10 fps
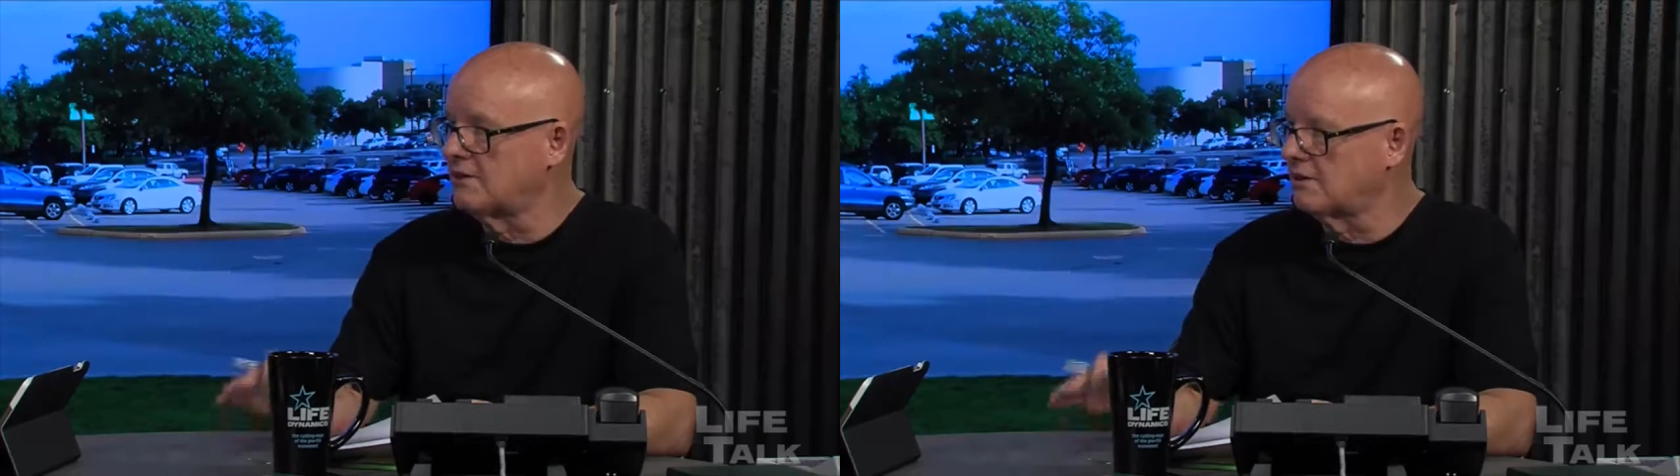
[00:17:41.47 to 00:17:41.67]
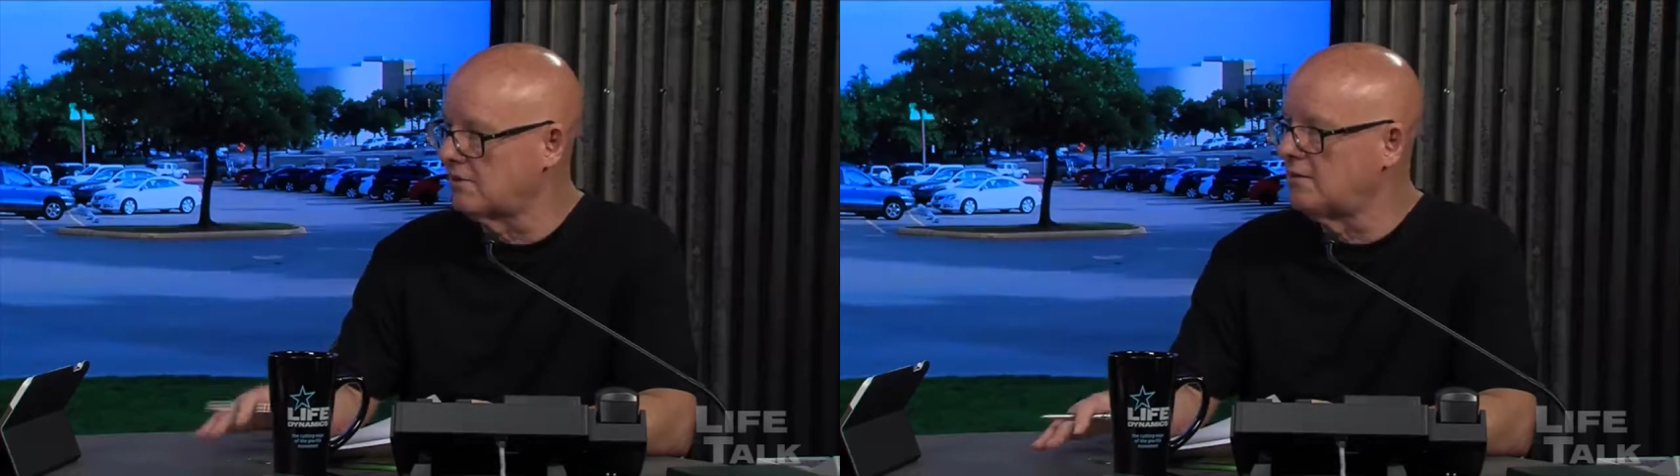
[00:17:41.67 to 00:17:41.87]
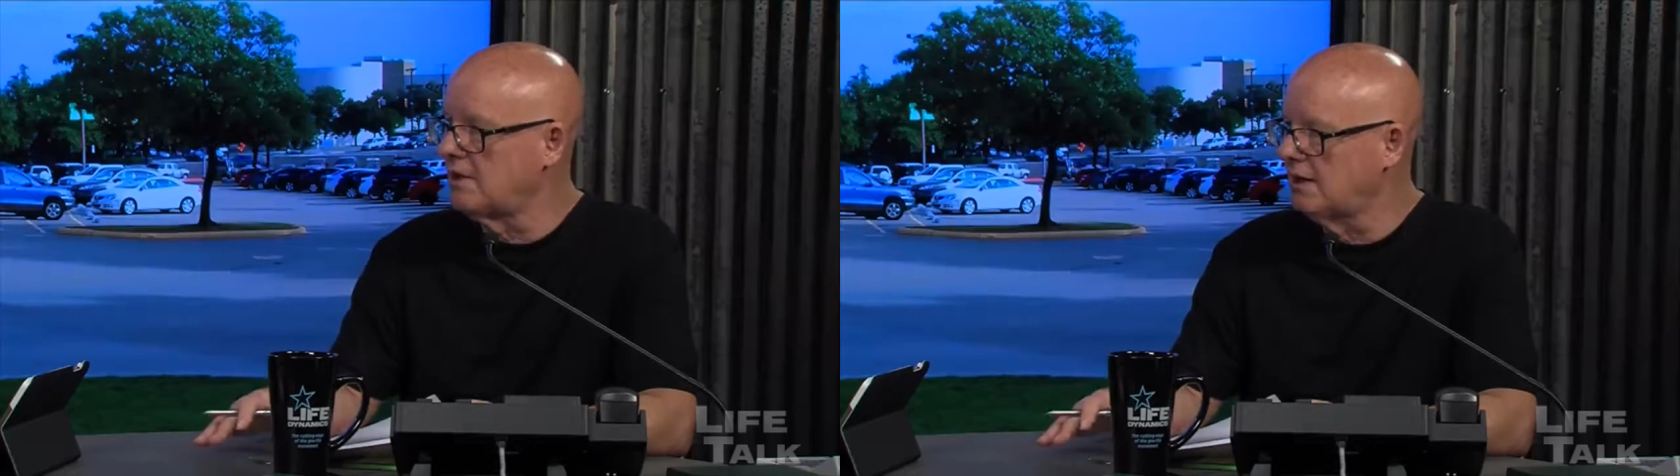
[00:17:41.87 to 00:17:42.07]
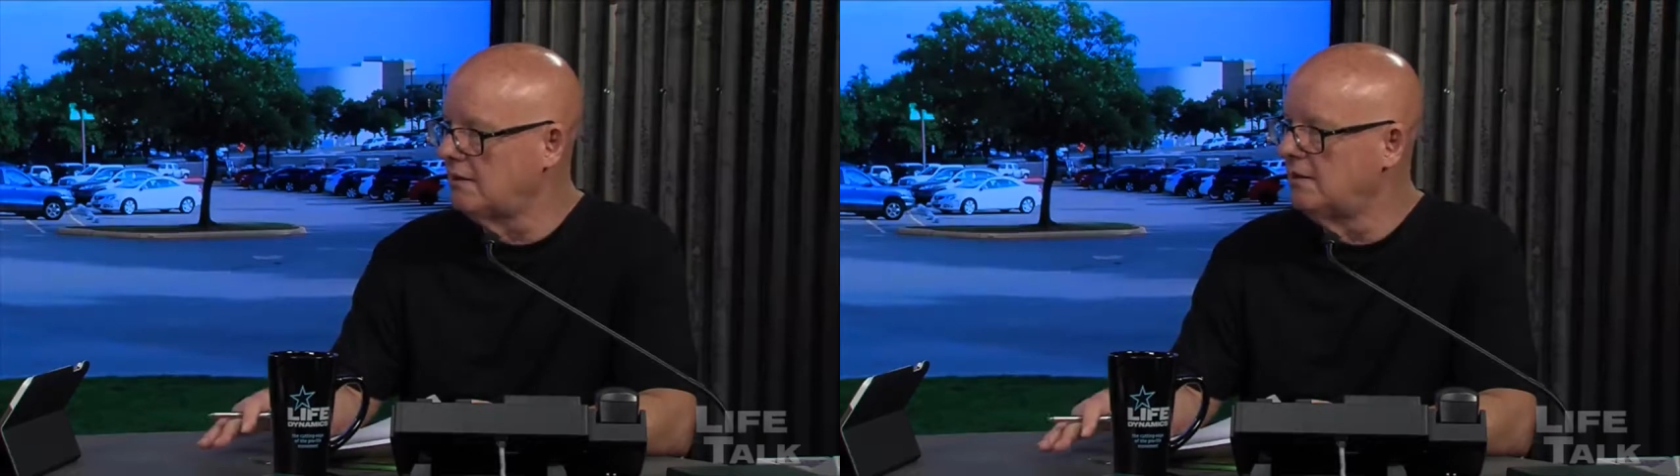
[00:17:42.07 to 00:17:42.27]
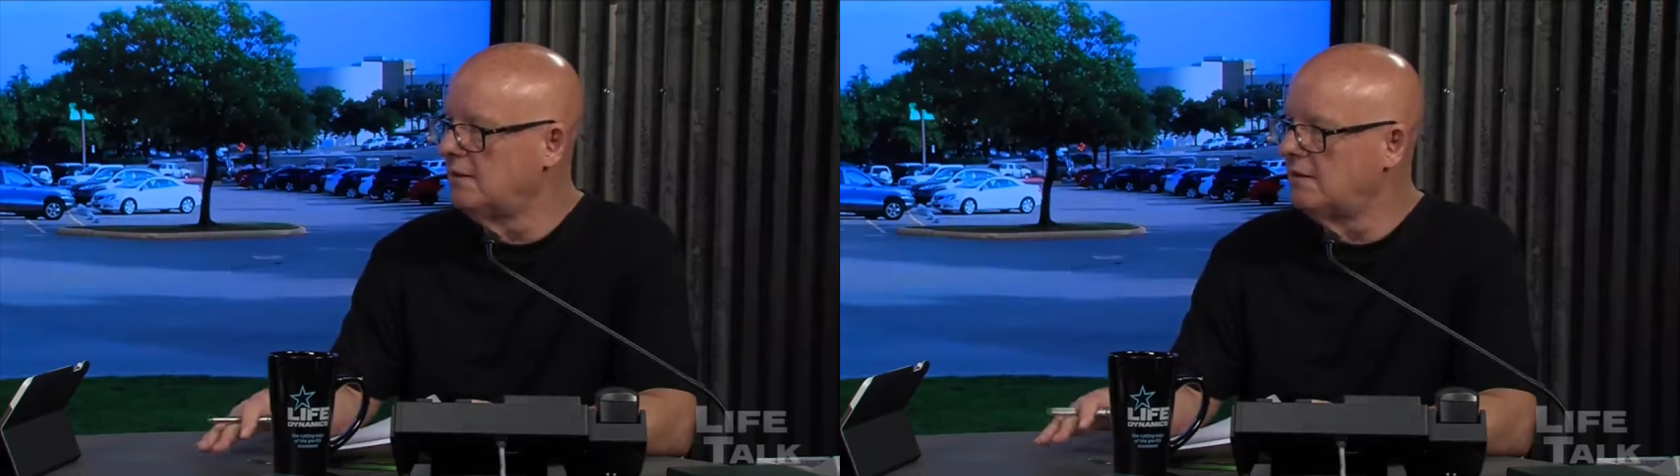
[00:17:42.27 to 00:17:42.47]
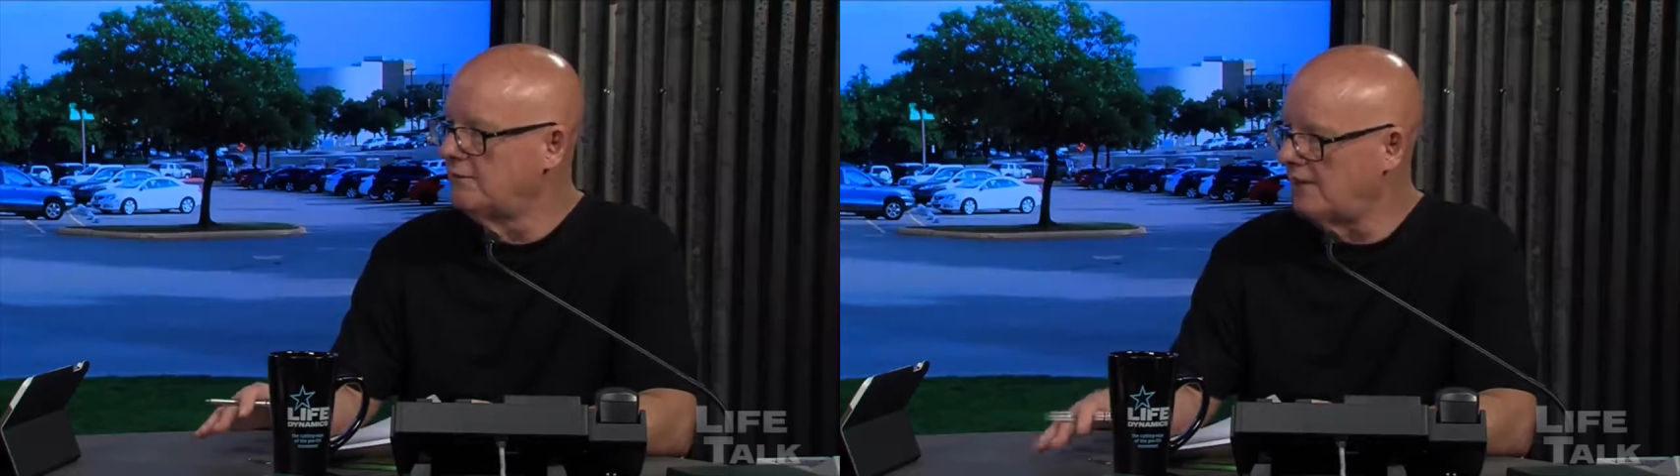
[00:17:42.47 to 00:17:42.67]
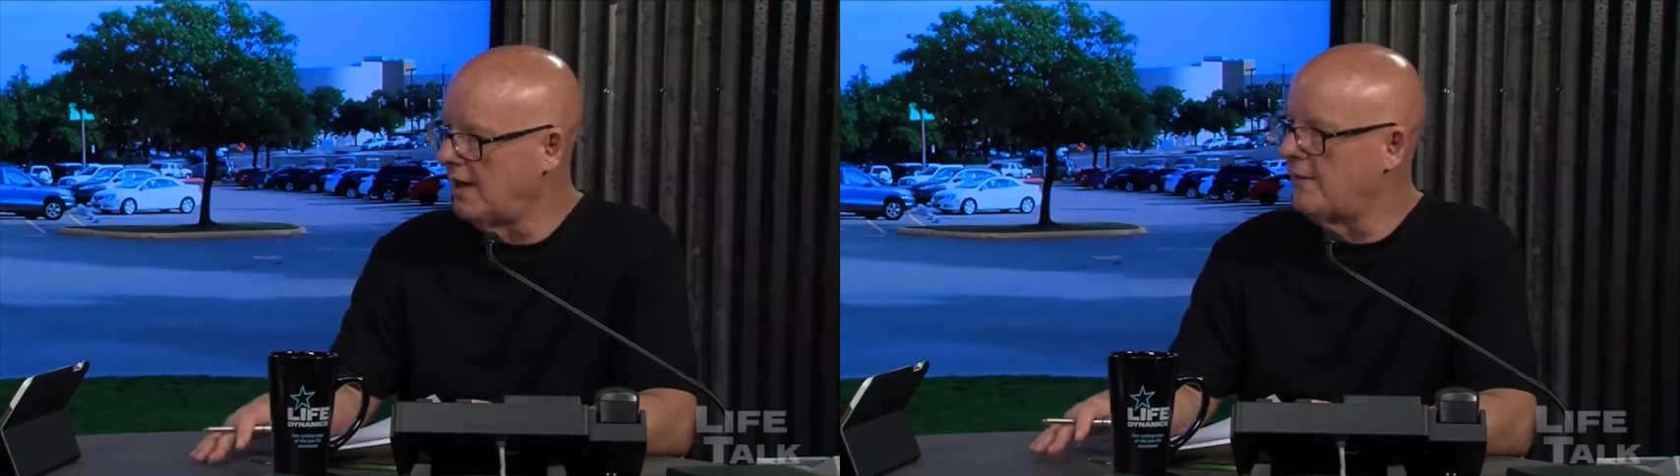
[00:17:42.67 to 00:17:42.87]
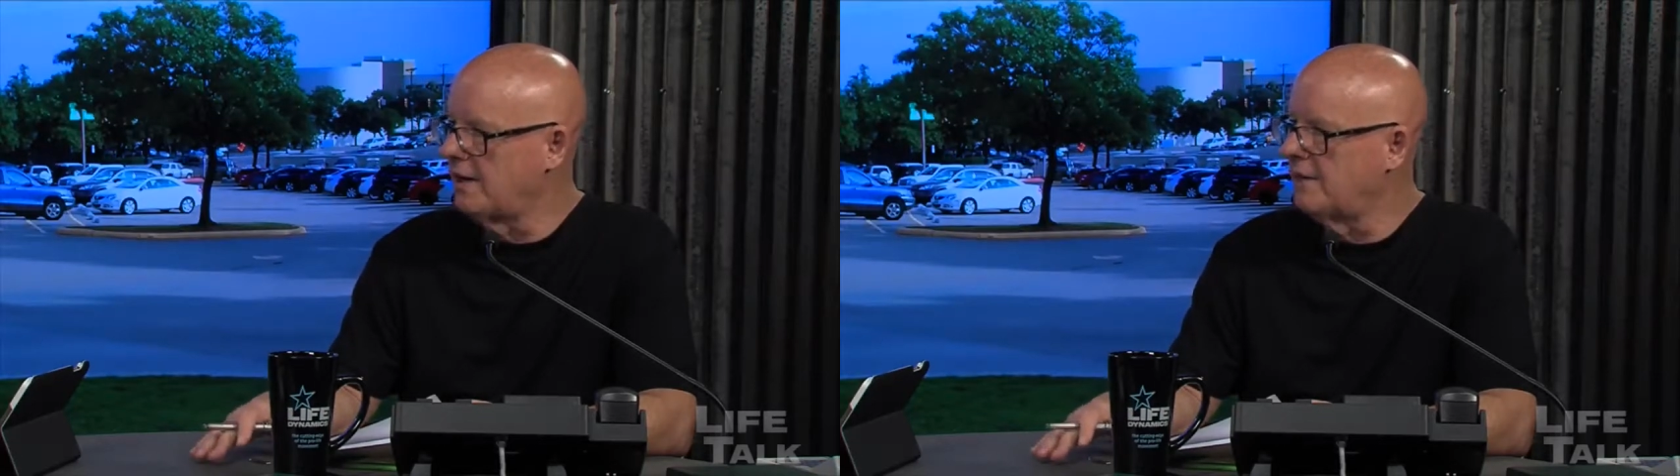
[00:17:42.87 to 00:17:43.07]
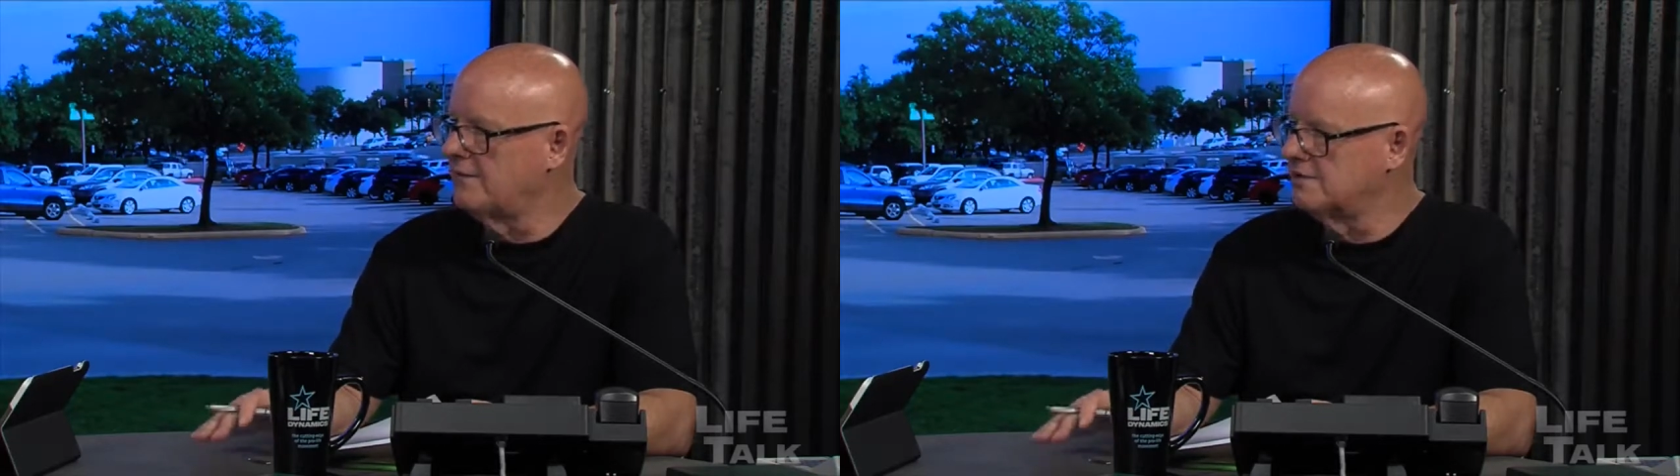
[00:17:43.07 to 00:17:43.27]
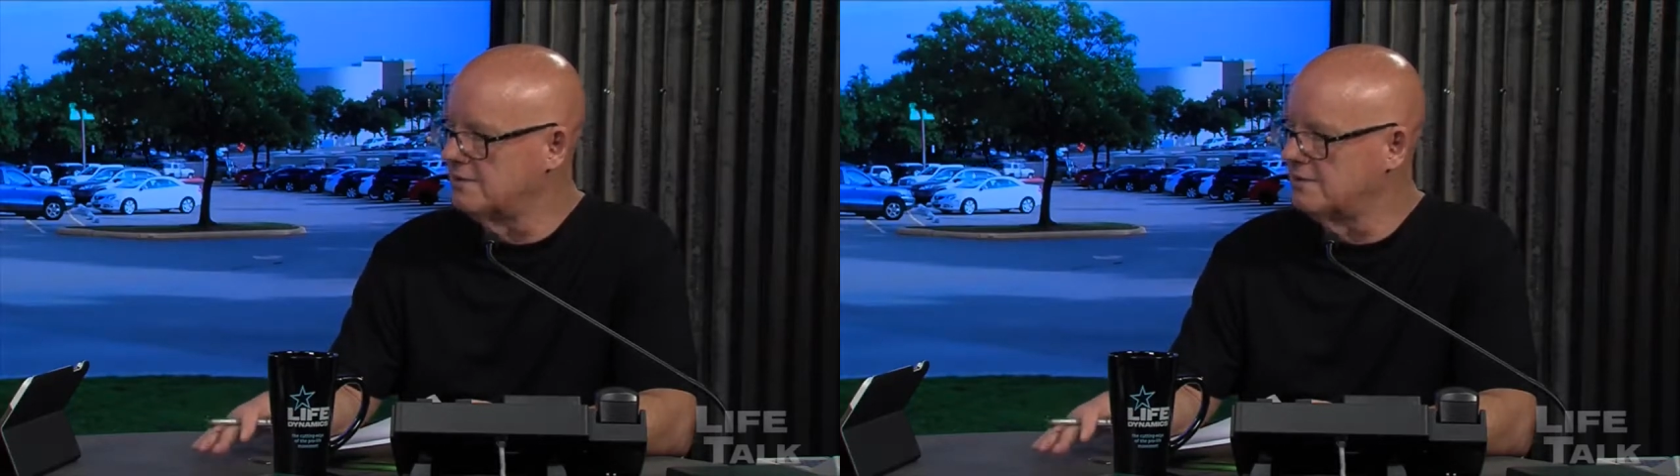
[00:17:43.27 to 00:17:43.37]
occurring phenomenon.